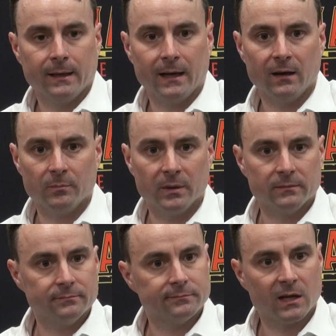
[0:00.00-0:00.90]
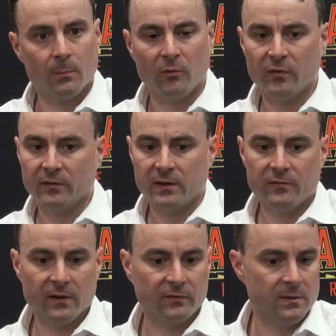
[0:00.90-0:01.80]
uh, but a couple
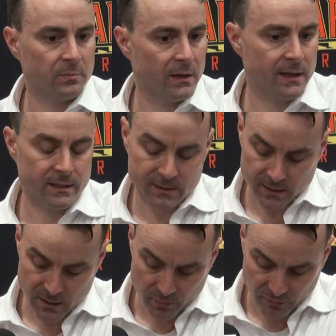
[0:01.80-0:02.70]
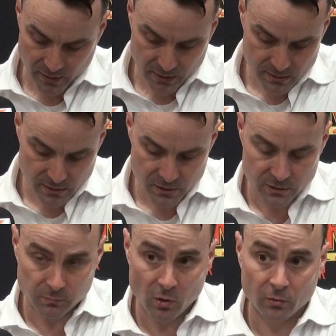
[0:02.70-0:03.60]
50-50 plays and a couple things that
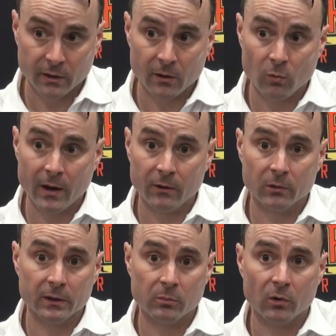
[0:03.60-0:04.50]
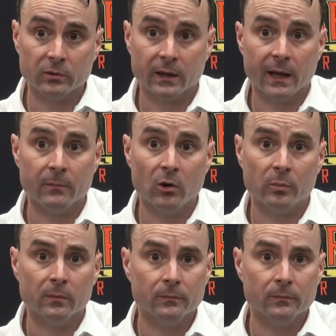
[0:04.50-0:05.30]
just broke their way really broke the game open.